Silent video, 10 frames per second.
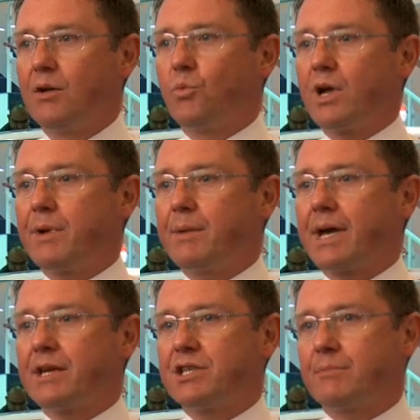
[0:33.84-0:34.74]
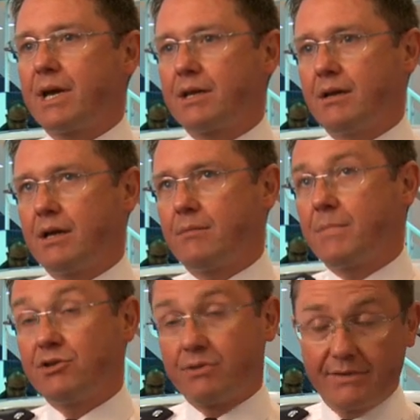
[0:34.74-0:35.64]
where we manage our
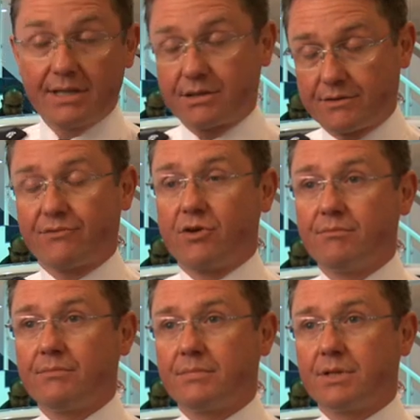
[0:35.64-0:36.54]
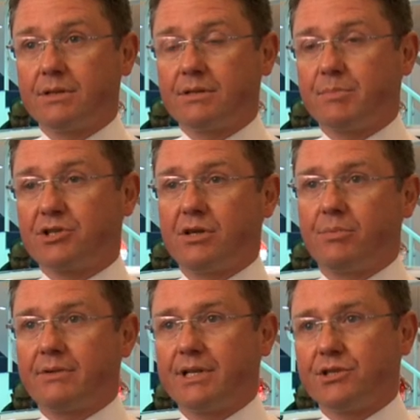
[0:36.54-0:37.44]
major events from, the Special
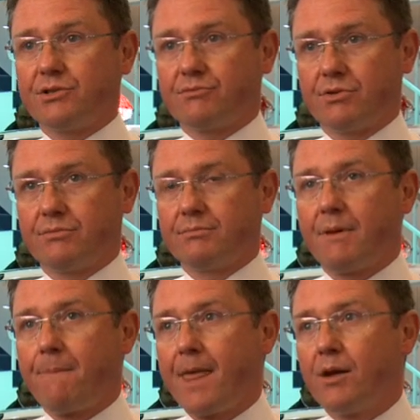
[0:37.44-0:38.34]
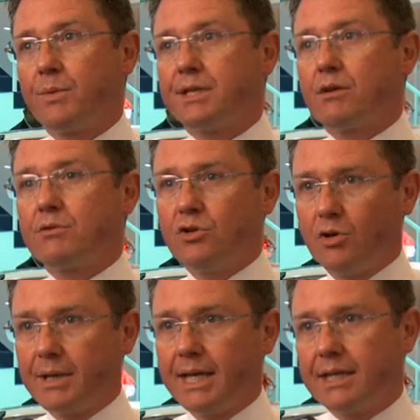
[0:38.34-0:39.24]
Operations Room, we don't
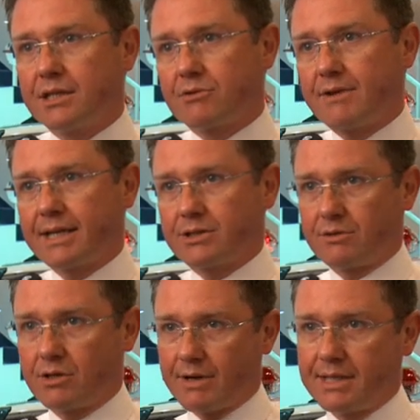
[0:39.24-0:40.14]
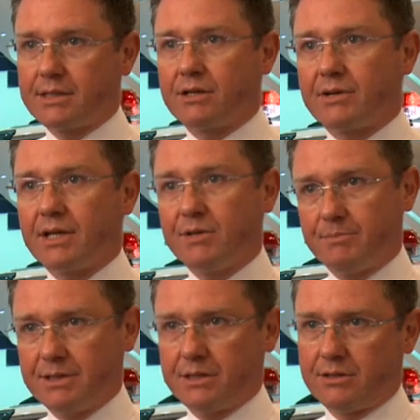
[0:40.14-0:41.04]
normally interact to a great degree
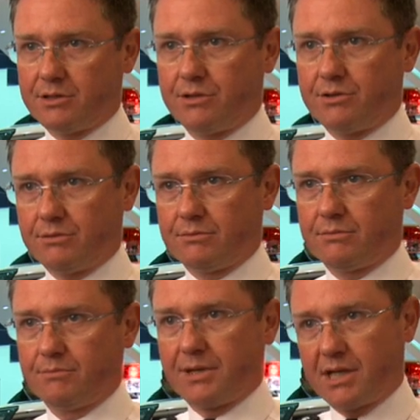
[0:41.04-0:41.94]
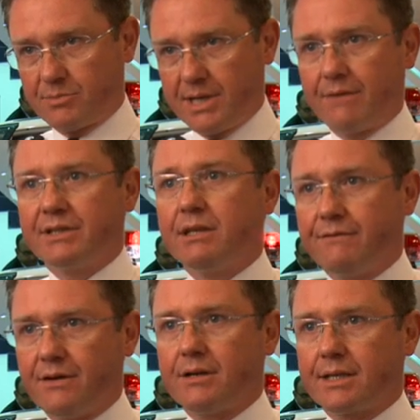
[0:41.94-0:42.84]
with business as usual, because we have a
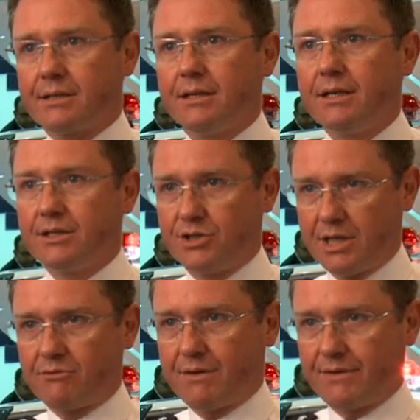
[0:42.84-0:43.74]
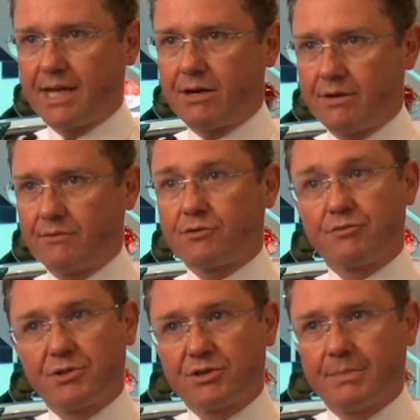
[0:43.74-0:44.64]
defined geographic area of
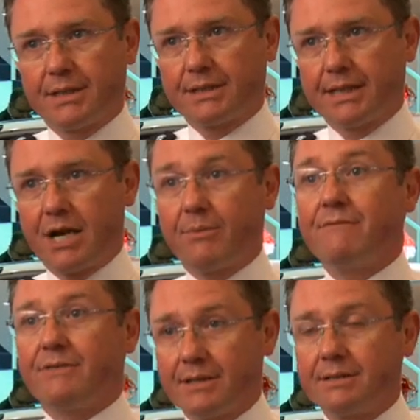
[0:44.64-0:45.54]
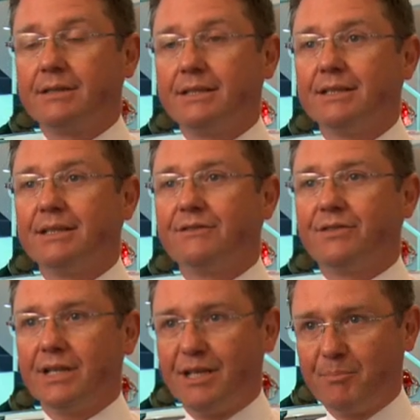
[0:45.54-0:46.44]
responsibility. However,
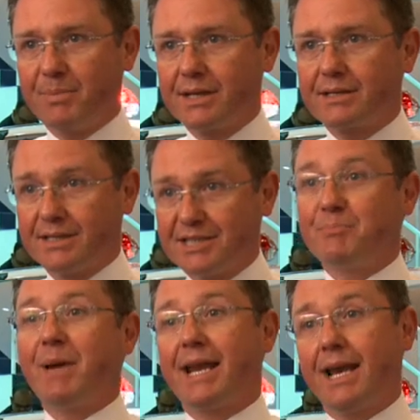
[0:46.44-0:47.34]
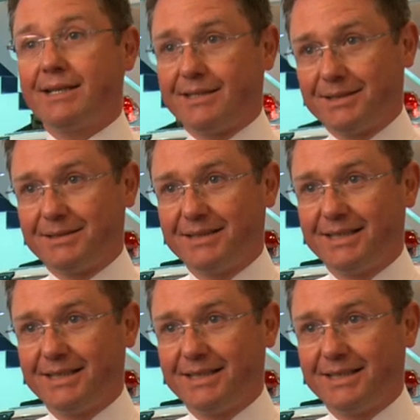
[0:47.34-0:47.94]
for the Olympics, this is pan-London.